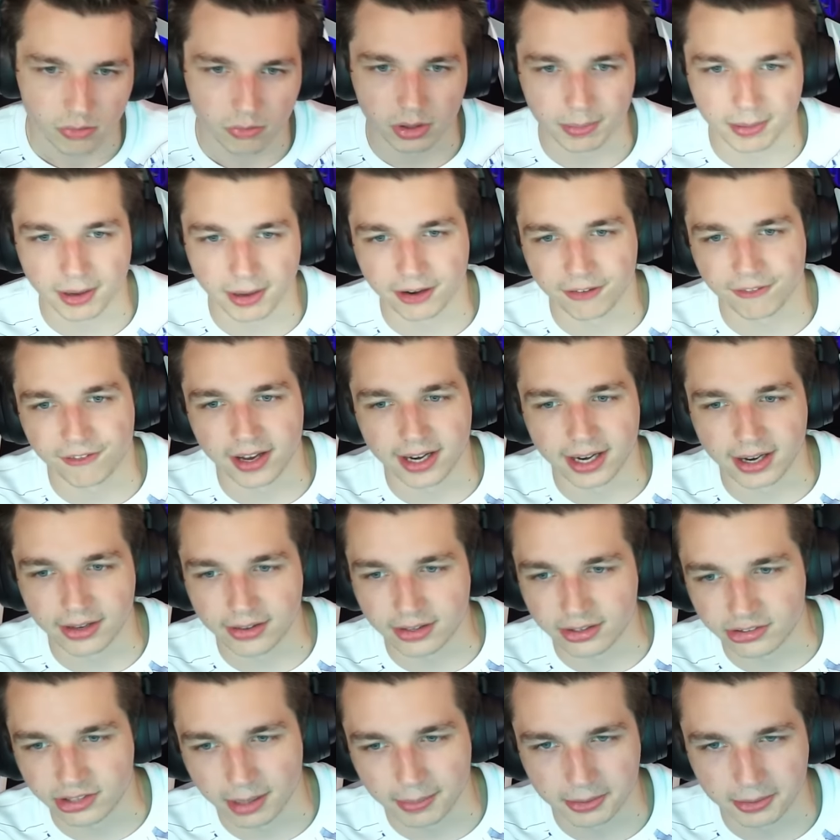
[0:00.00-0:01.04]
We better find out
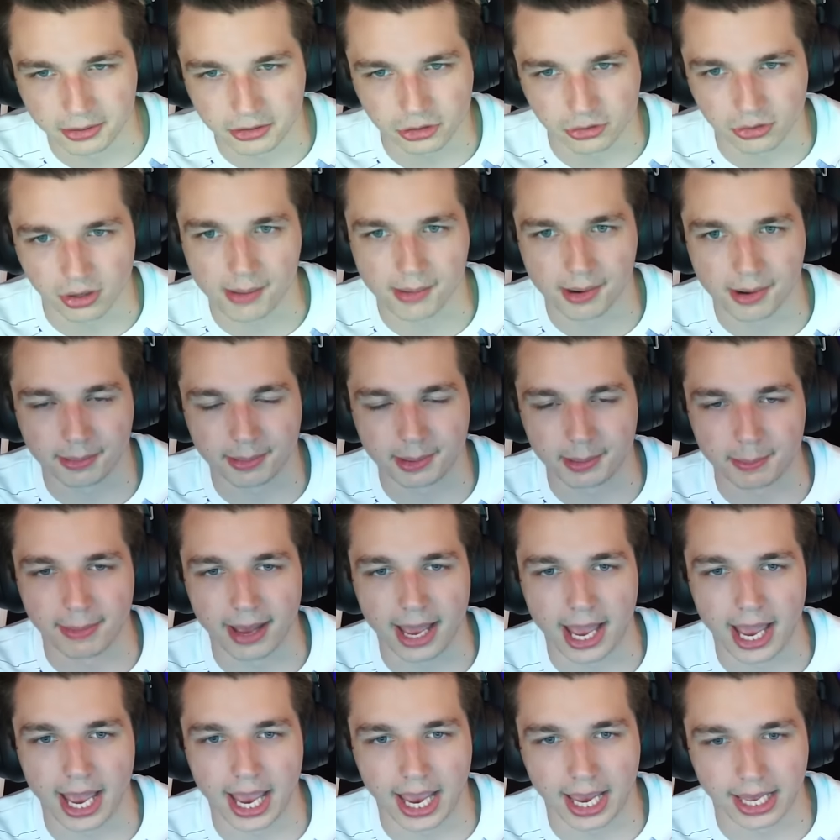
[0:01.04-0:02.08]
this episode or I'm gonna be
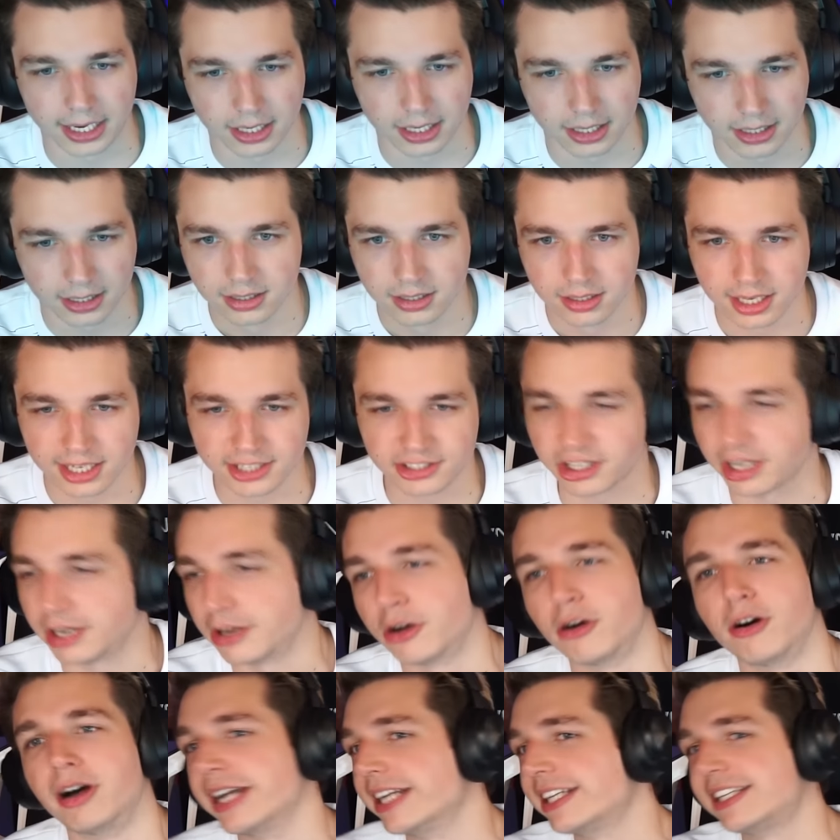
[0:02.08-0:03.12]
mad. It's gonna
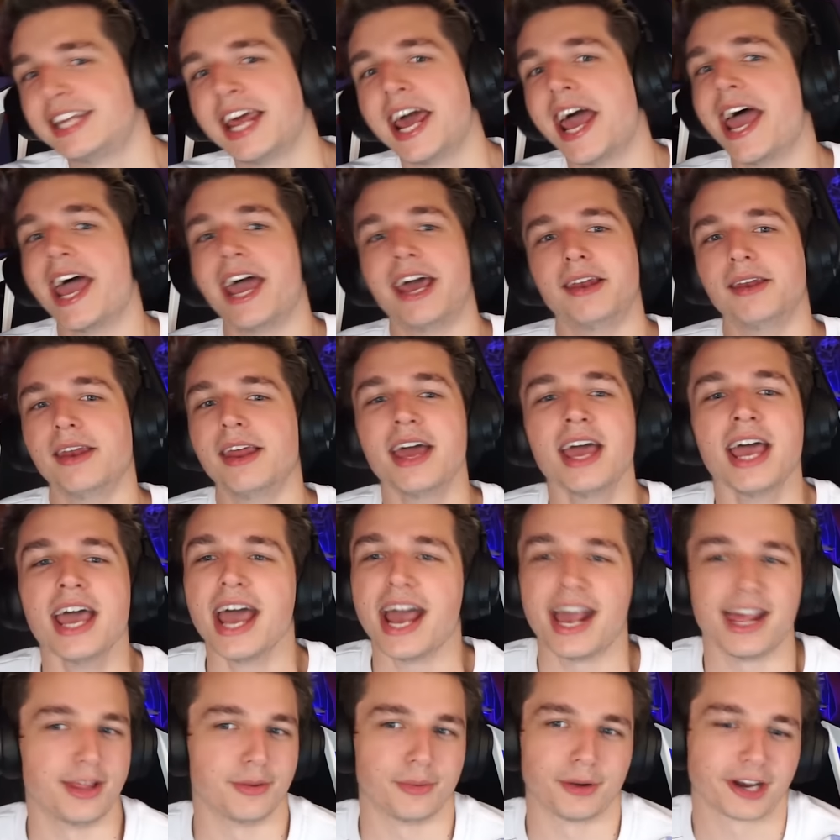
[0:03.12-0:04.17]
go like 10 and
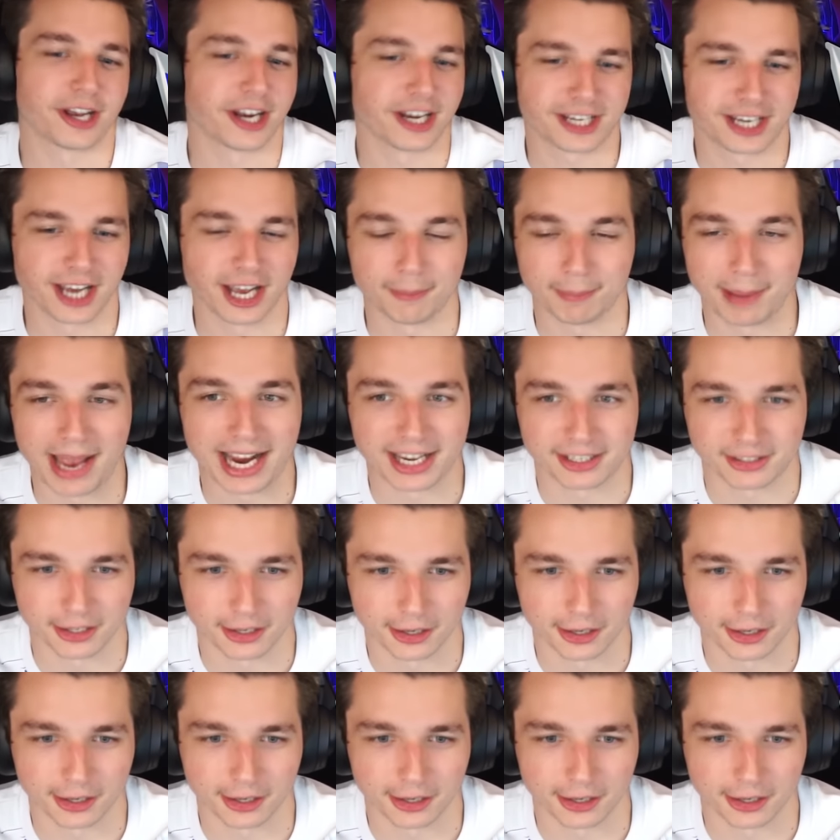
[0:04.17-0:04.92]
then we're gonna cut back to